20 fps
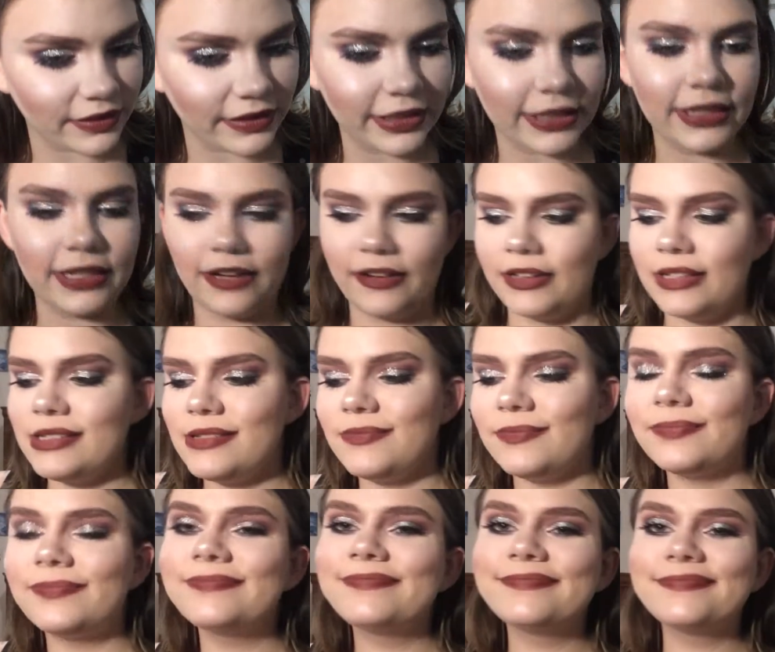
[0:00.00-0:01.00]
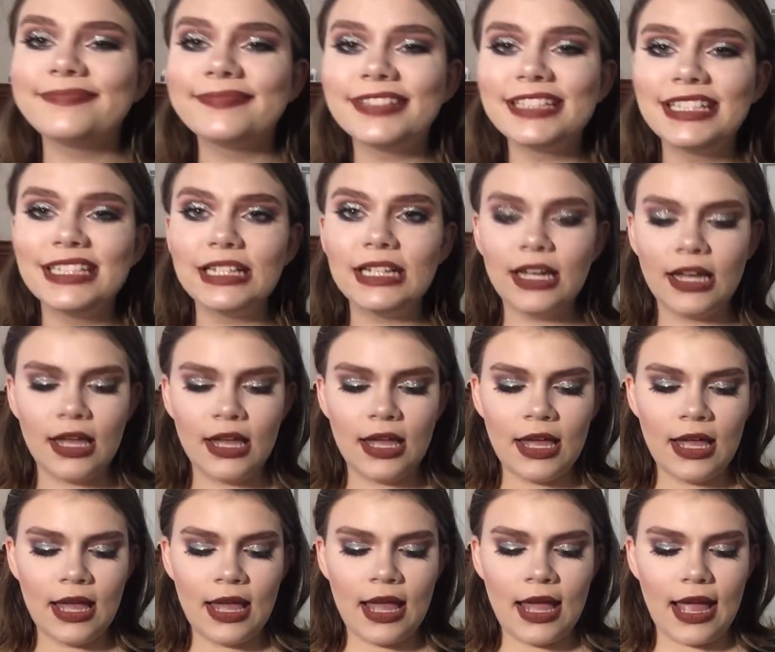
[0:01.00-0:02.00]
the lid, here it is.
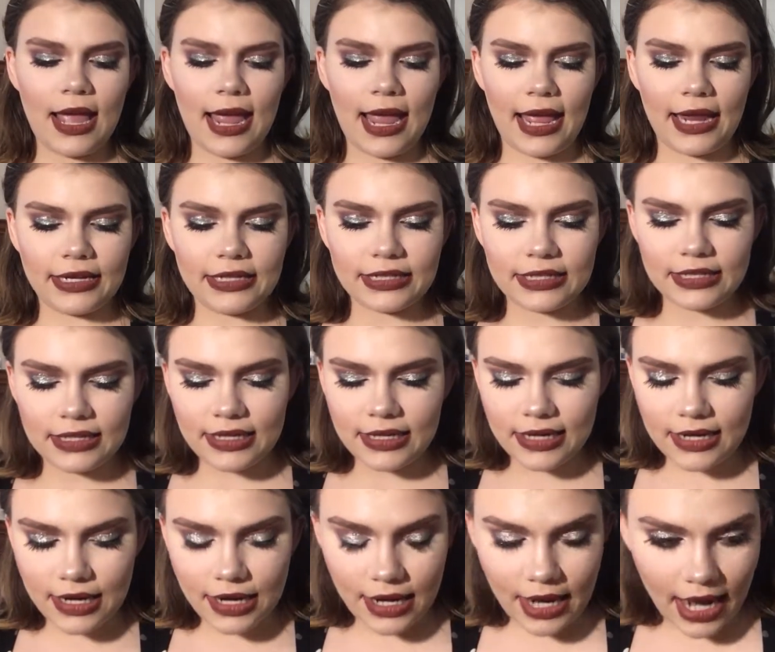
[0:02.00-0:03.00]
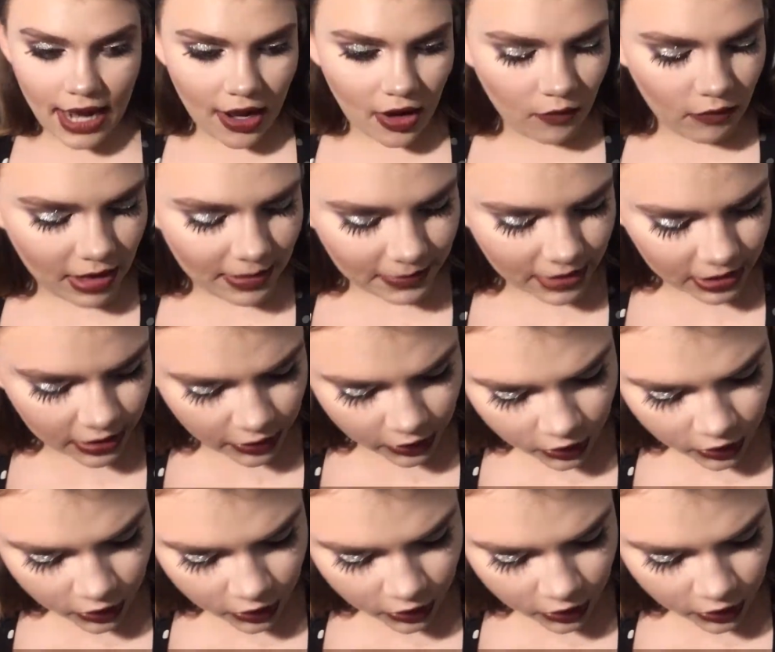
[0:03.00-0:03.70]
And now I'm gonna